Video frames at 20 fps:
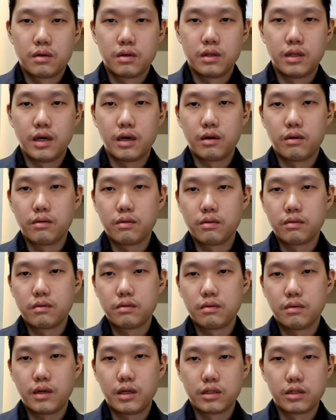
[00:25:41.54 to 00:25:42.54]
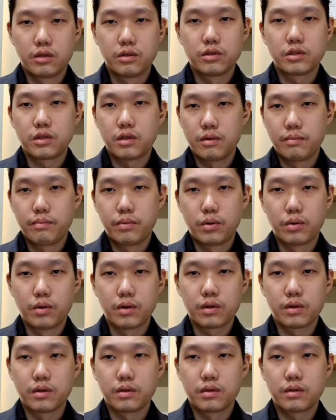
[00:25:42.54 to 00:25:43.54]
Now, while those are
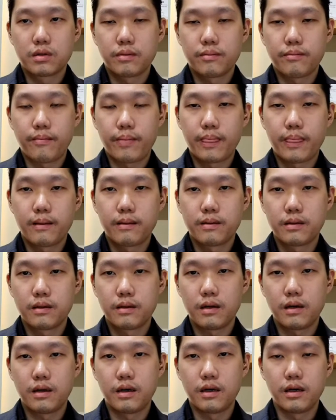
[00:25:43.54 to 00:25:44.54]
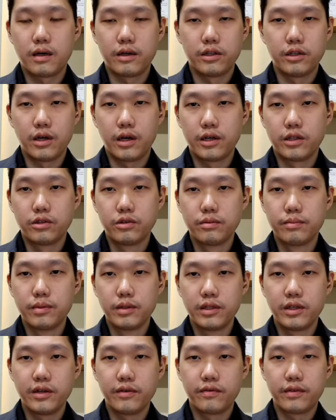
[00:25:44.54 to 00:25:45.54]
important, I do
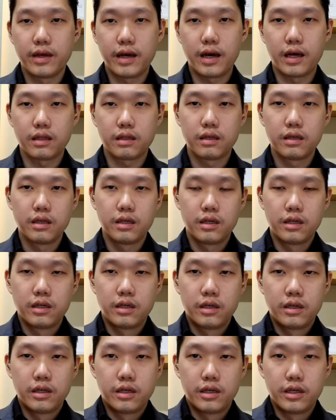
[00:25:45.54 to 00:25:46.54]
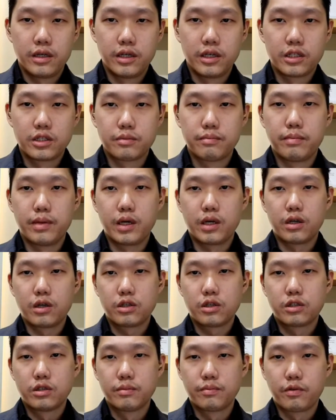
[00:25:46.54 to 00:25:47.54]
believe that it's
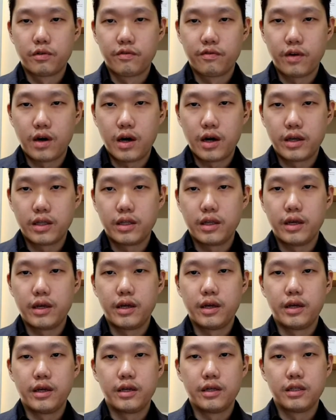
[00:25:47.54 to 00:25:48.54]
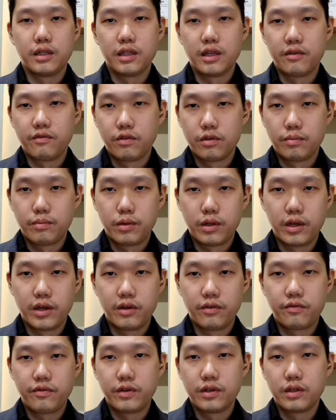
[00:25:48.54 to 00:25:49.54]
better to provide a level
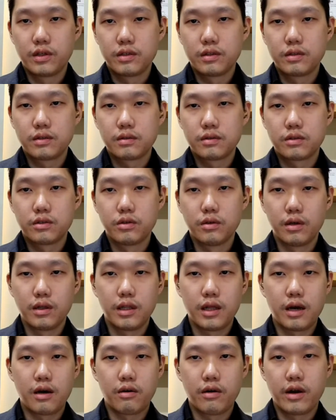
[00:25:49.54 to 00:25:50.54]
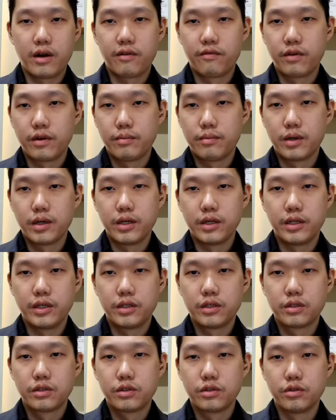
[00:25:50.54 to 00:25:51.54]
playing field to allow everybody
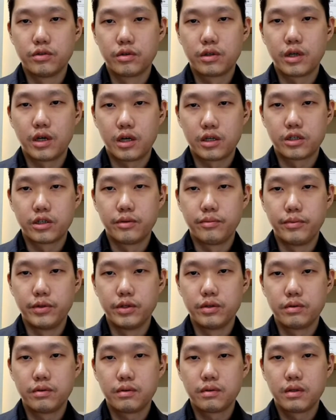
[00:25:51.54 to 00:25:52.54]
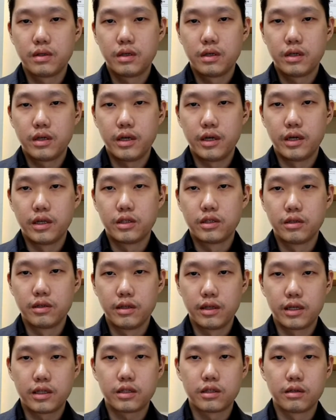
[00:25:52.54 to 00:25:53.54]
to contribute and to
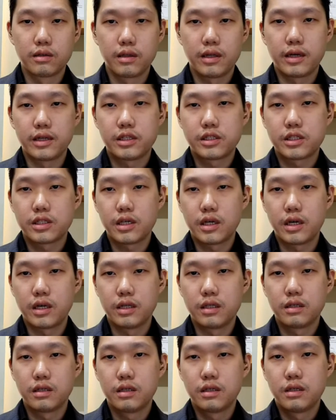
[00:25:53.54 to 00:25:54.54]
let their light shine.